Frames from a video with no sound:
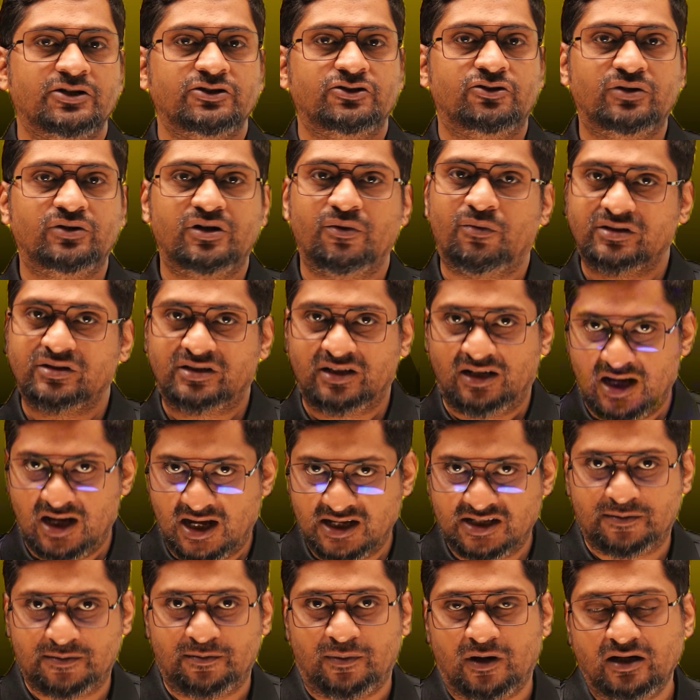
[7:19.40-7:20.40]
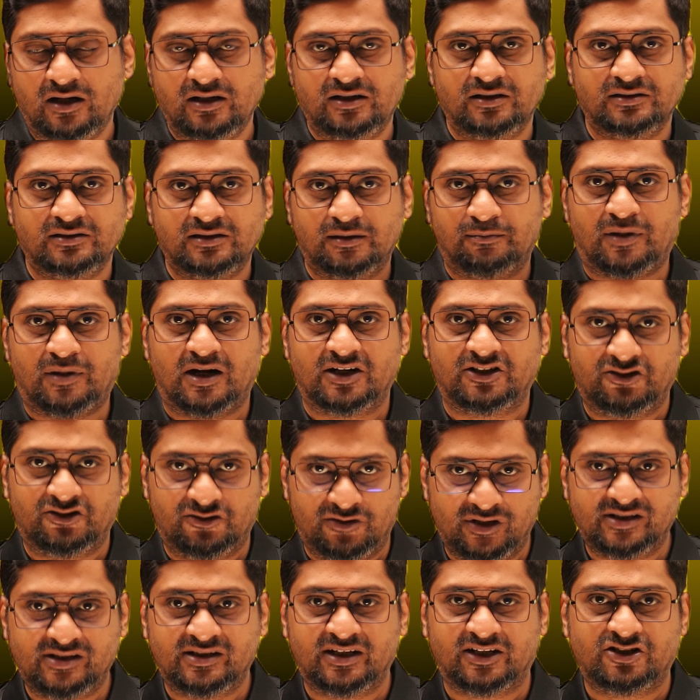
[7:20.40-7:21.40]
Today was the last part. In the Part
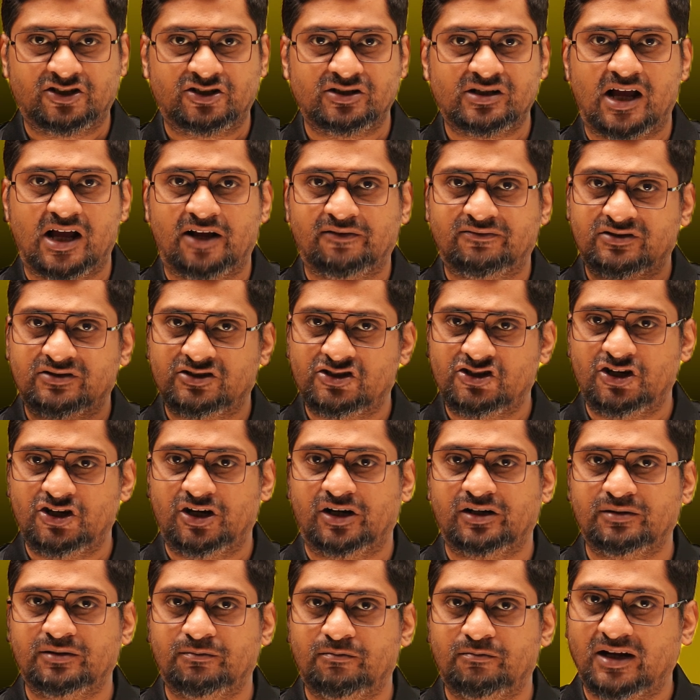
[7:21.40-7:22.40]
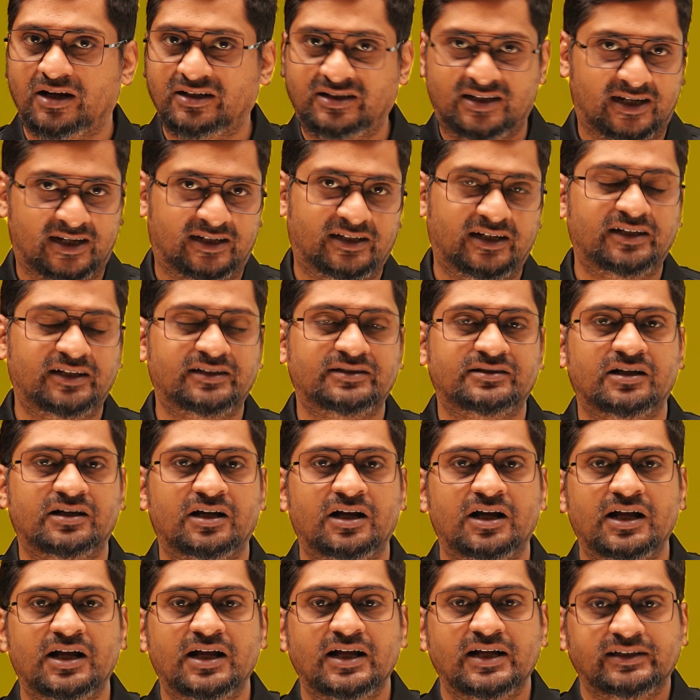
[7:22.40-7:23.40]
3 section, I have shared techniques.
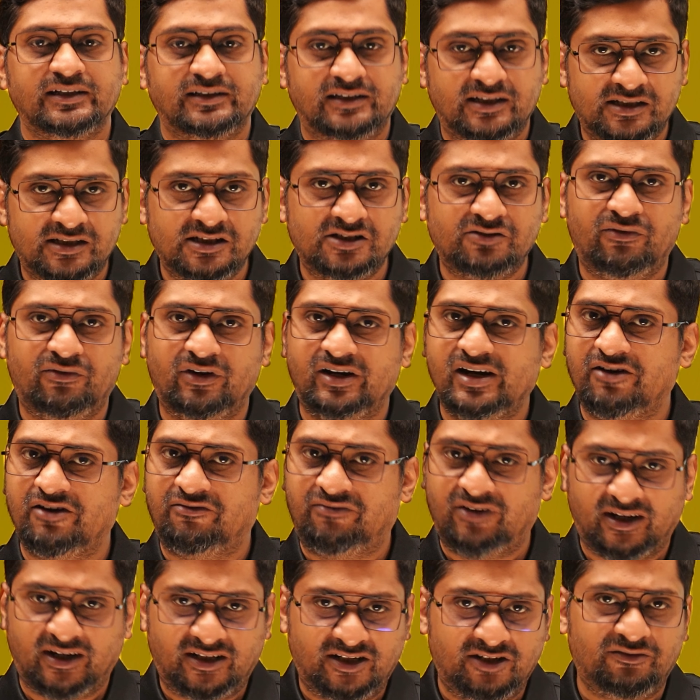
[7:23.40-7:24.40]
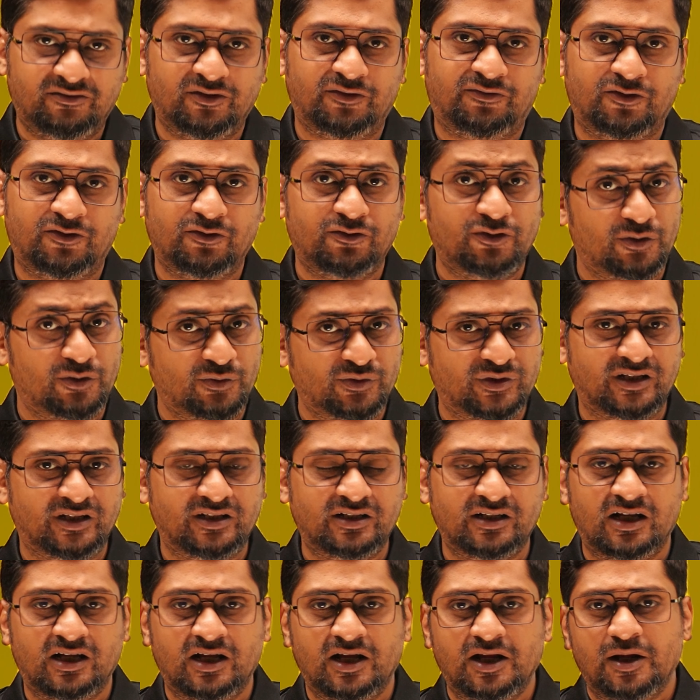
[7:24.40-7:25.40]
This is very effective if you use
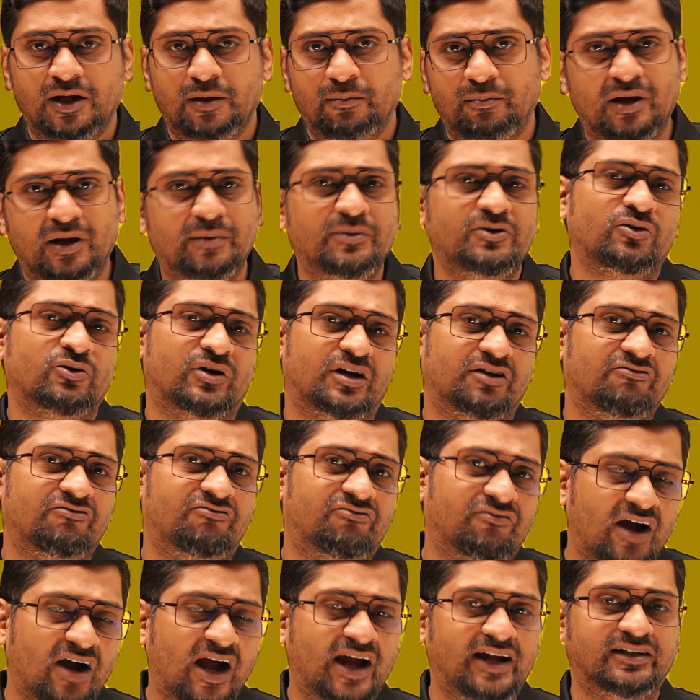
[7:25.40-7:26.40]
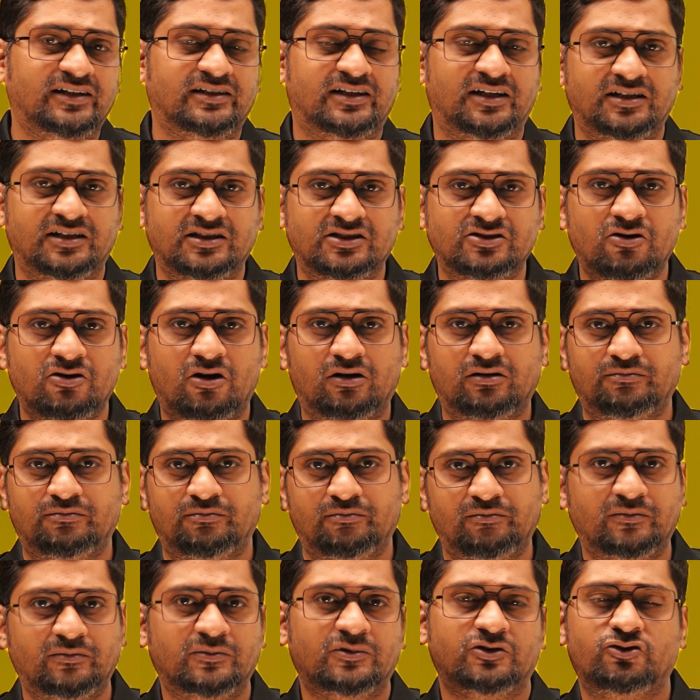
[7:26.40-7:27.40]
it. Maybe you can find that it's not
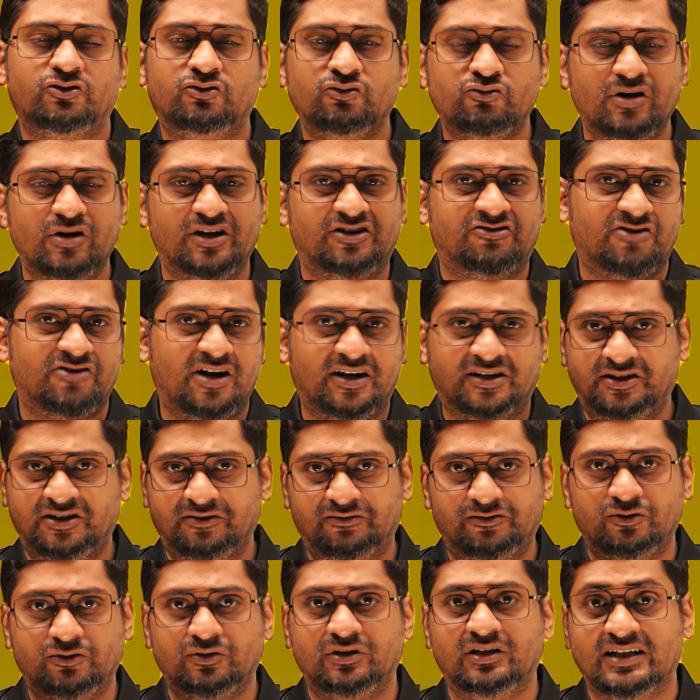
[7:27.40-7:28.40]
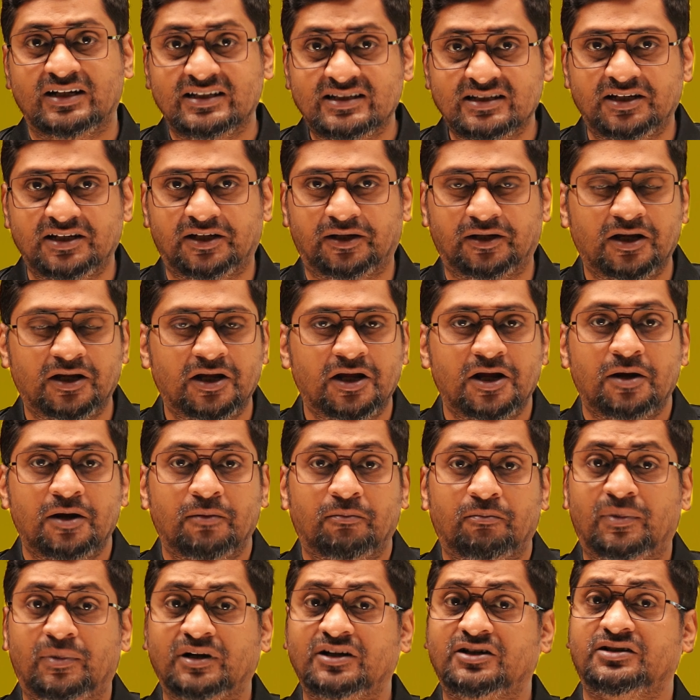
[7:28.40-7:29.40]
too attractive in listening,
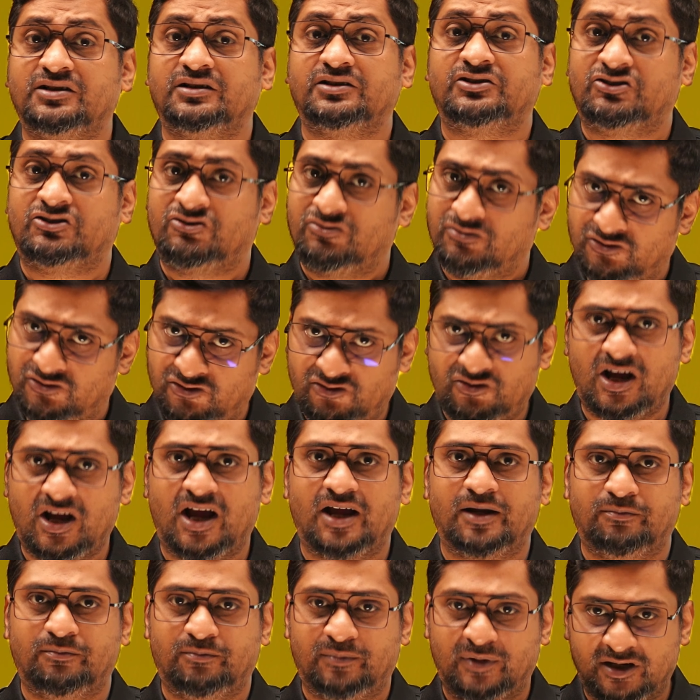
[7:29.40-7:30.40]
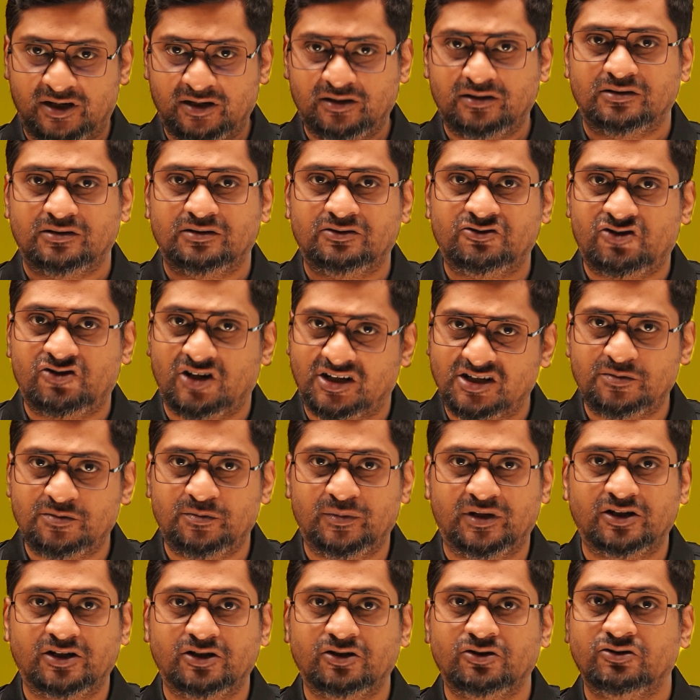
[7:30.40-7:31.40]
but try. Better, trust
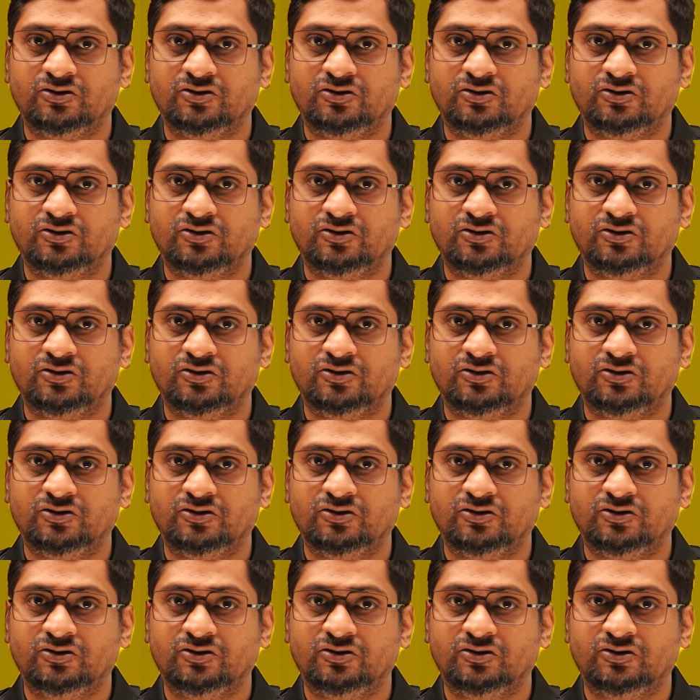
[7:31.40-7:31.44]
me,